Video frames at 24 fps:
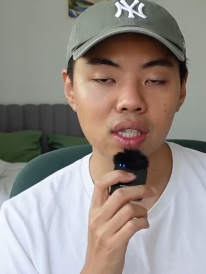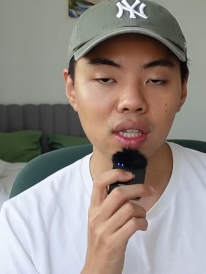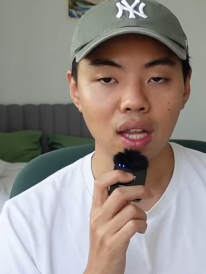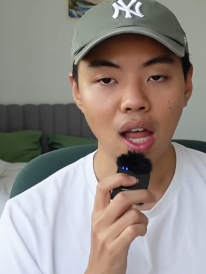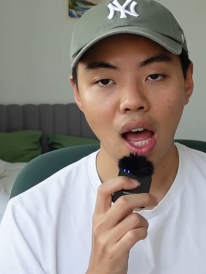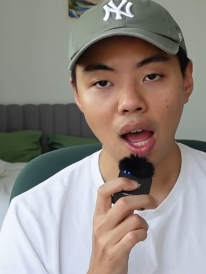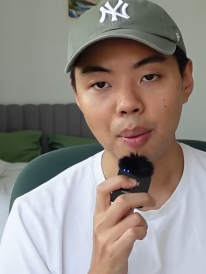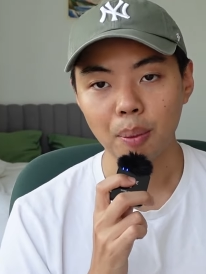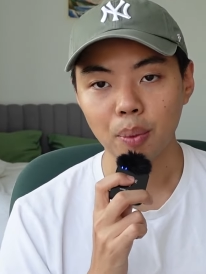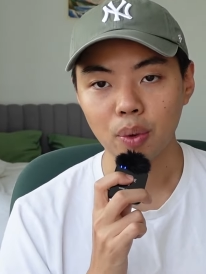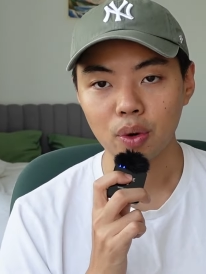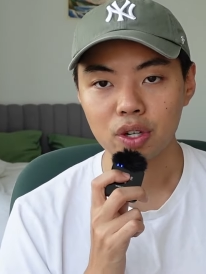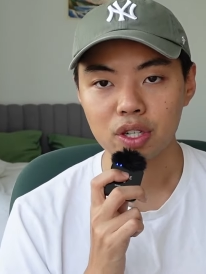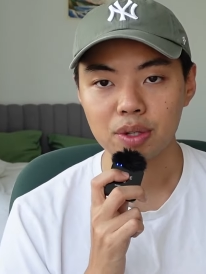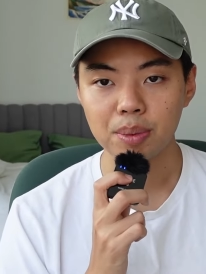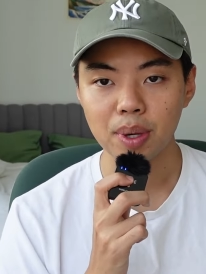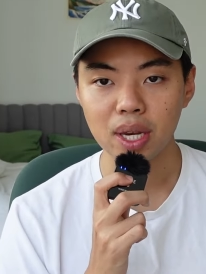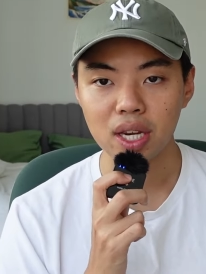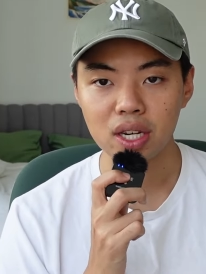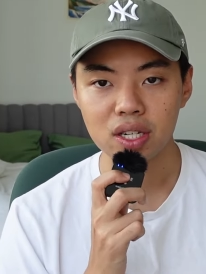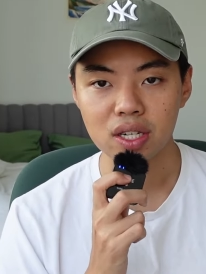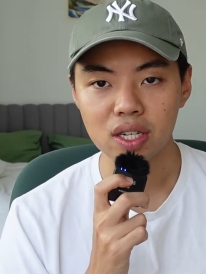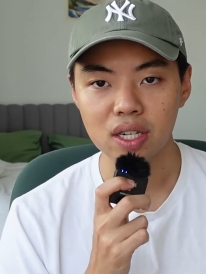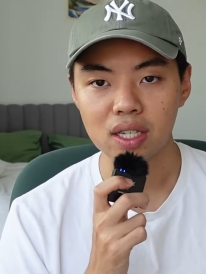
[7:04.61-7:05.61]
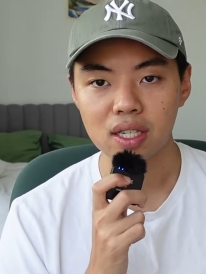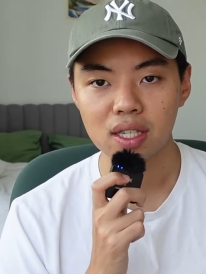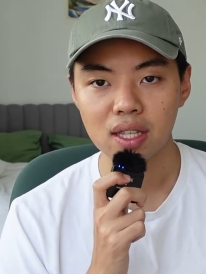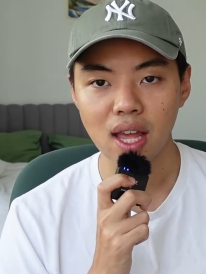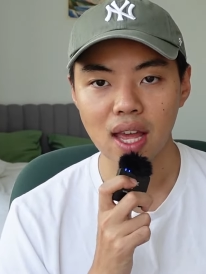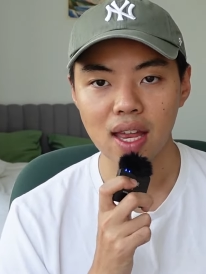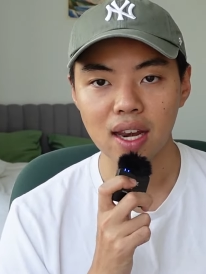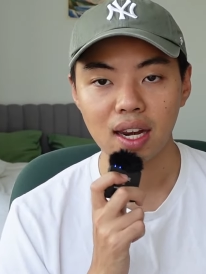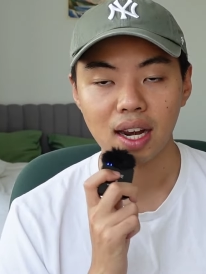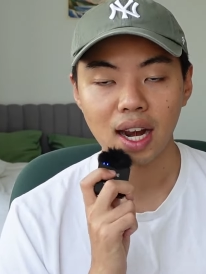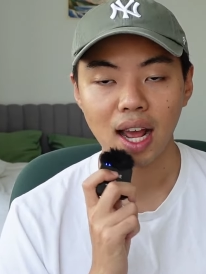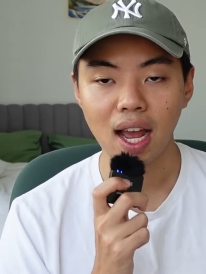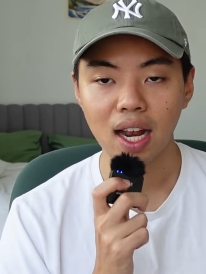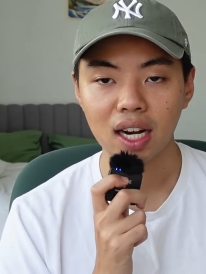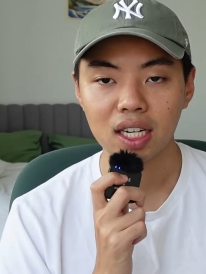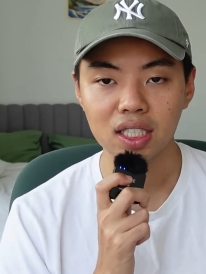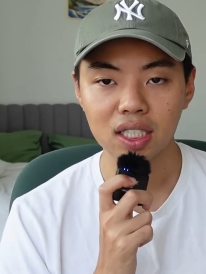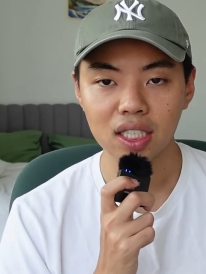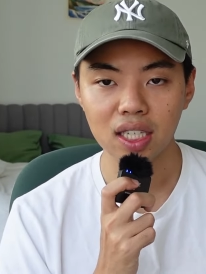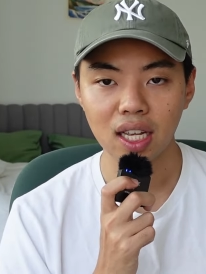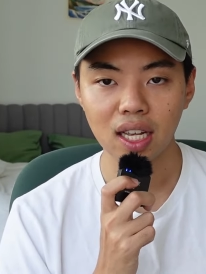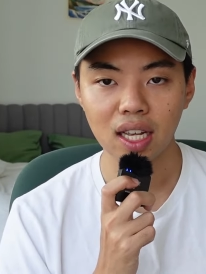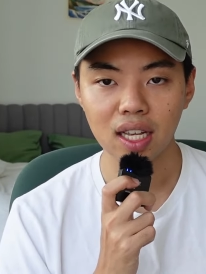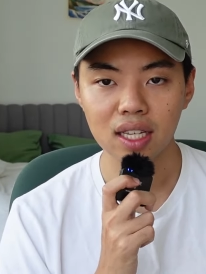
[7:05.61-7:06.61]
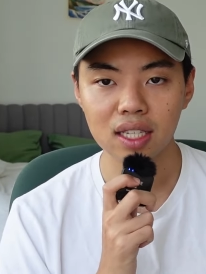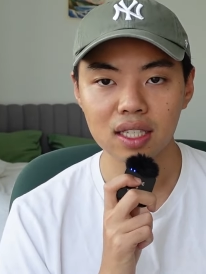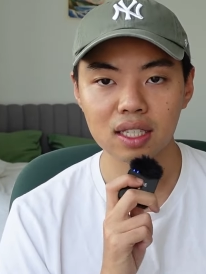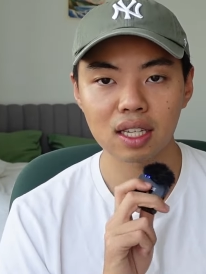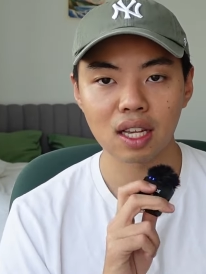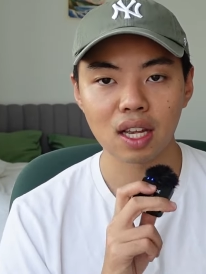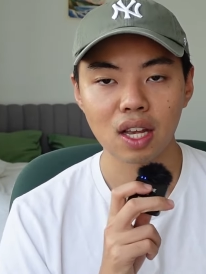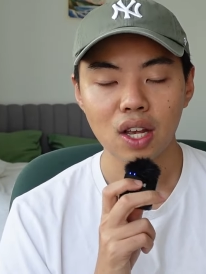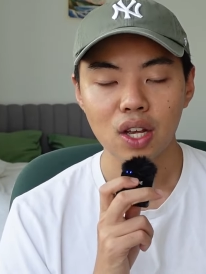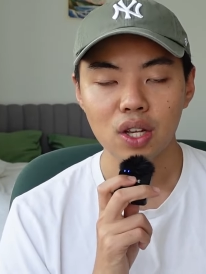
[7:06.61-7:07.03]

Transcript: a lot more spacious than it actually is.